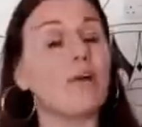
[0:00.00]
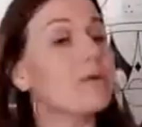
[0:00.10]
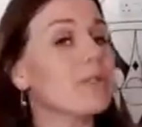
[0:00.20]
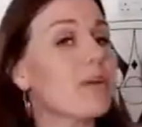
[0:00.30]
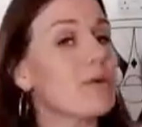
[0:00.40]

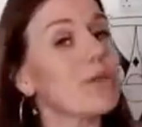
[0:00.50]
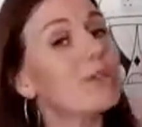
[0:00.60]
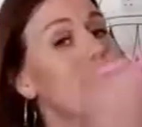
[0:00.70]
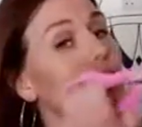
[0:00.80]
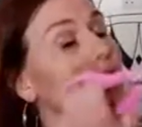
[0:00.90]
Also, when you're
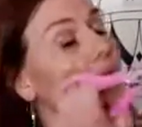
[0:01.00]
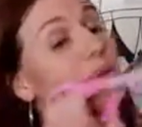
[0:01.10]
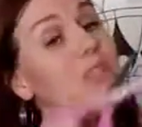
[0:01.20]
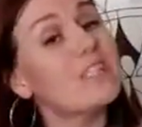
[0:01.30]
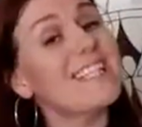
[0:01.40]
to do or
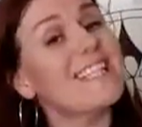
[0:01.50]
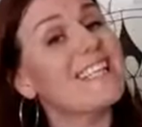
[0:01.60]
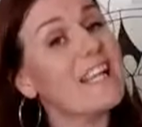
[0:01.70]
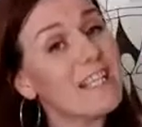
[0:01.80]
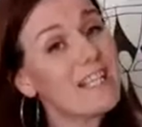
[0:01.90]
to
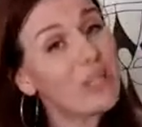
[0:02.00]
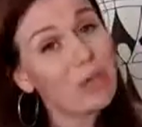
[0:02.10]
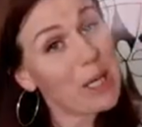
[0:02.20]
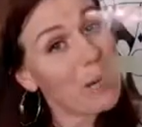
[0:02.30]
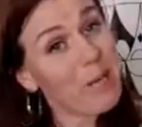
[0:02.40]
needless, you will
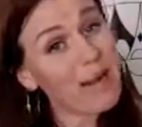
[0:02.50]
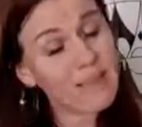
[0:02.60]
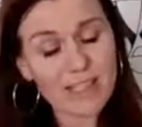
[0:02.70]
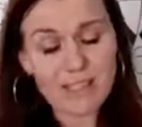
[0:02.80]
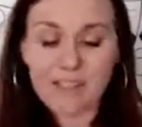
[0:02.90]
need a pair of
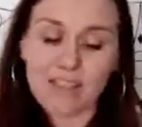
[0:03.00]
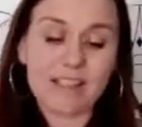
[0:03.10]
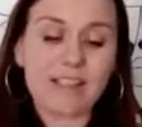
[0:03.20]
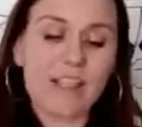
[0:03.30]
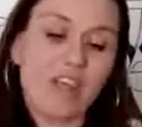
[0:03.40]

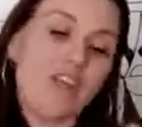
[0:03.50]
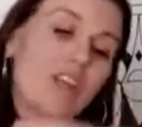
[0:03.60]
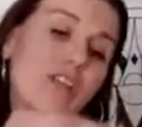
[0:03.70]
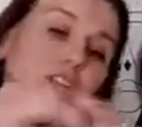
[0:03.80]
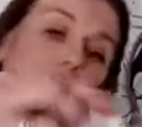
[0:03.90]
scissors.
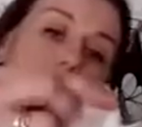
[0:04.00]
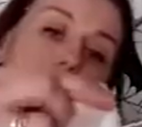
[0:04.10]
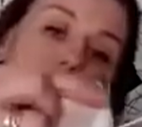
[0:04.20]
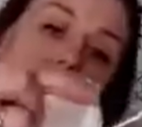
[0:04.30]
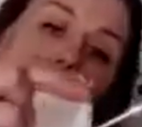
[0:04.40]
So
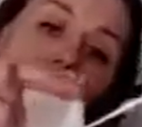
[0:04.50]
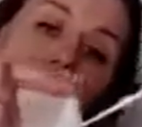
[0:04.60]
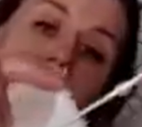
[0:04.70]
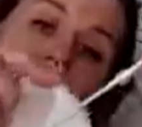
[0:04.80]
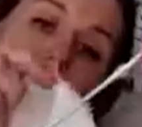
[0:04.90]
about 1
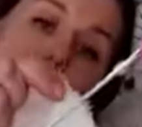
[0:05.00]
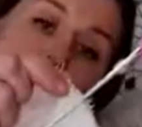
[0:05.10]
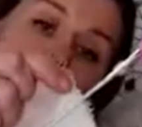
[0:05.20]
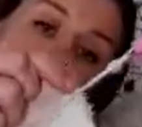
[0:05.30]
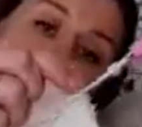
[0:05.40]

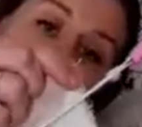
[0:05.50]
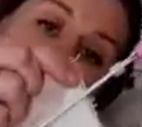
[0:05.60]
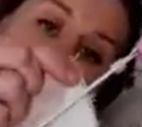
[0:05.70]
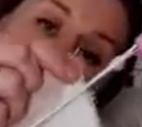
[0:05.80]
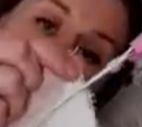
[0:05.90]
centimetre in,
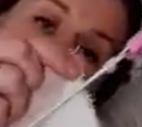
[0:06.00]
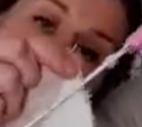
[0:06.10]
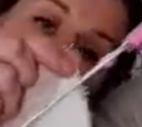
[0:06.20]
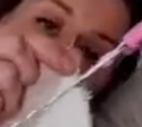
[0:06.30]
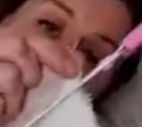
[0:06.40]

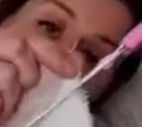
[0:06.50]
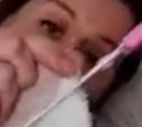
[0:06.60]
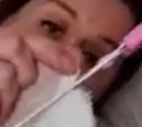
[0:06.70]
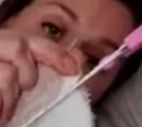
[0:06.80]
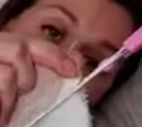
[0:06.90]
just
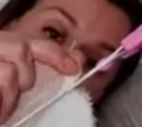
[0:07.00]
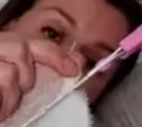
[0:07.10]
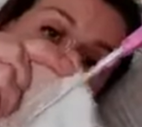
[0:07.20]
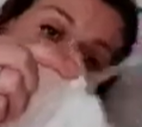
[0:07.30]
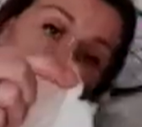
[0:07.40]
cut the
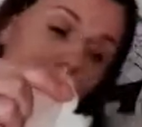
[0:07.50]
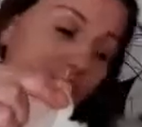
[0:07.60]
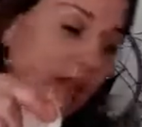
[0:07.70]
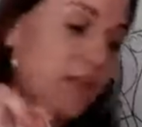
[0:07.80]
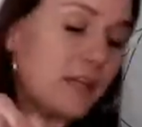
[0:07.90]
fabric,
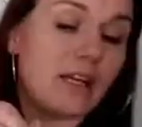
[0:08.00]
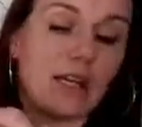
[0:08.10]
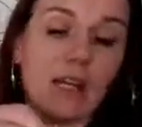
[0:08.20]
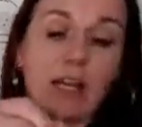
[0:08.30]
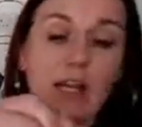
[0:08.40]

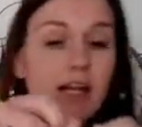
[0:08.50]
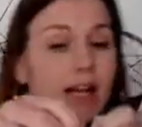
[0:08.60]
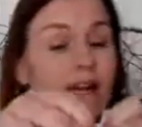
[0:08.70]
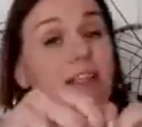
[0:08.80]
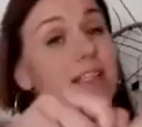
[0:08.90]

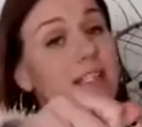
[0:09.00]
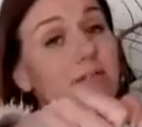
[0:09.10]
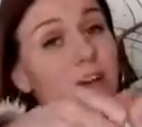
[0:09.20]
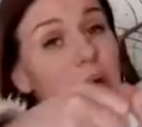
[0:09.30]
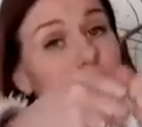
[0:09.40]
and this is the
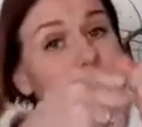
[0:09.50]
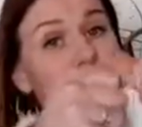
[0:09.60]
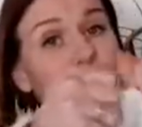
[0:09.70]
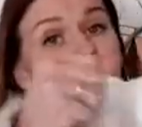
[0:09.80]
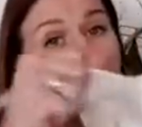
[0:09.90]
fun
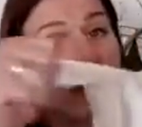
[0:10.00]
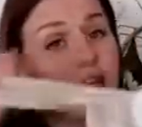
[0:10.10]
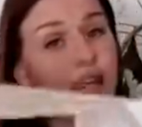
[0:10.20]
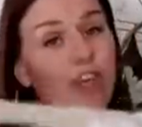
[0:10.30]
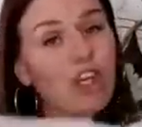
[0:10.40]
part.
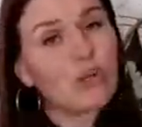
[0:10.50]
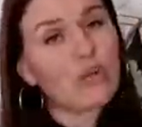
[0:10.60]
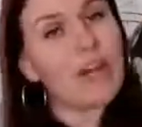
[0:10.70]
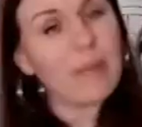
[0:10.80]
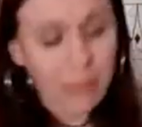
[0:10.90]
Give it a good rip.